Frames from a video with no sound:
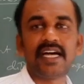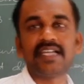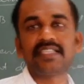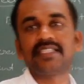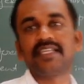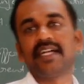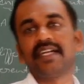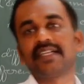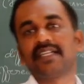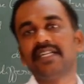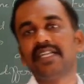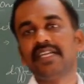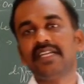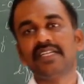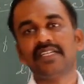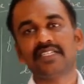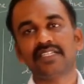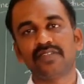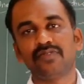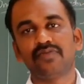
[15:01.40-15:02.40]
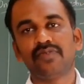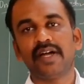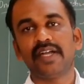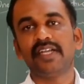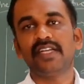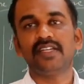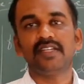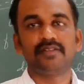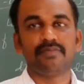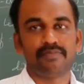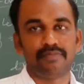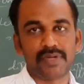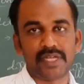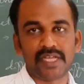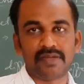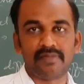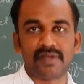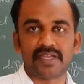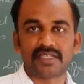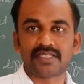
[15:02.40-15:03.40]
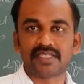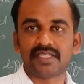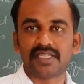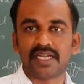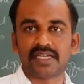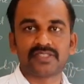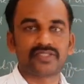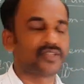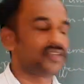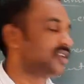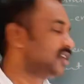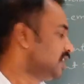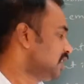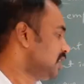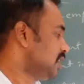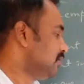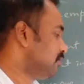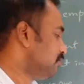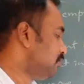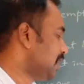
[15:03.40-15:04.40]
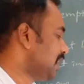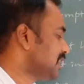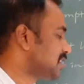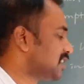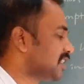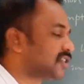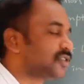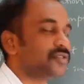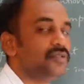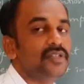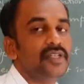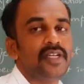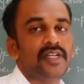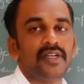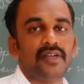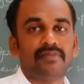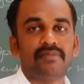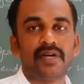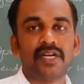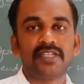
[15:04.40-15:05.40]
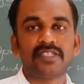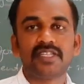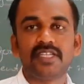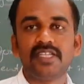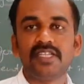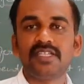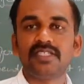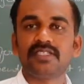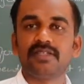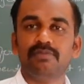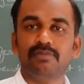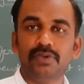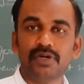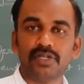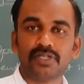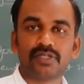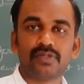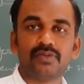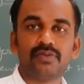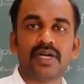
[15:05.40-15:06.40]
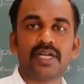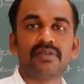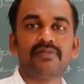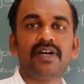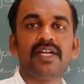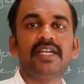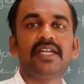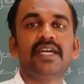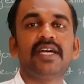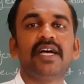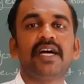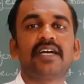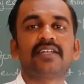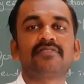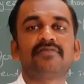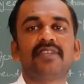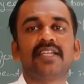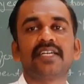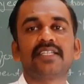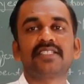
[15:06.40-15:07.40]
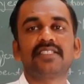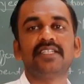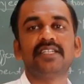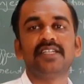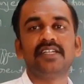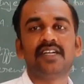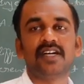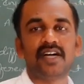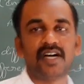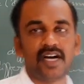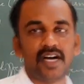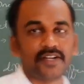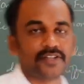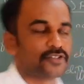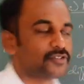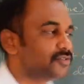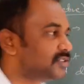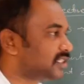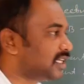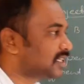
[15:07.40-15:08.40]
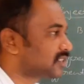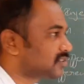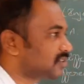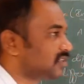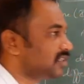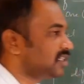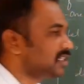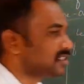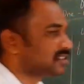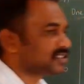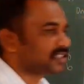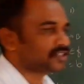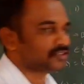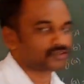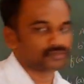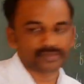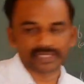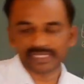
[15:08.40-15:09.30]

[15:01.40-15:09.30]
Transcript: has at least one pre-image. That's all. Bisective function is both one as well as the onto. That's all. Is said to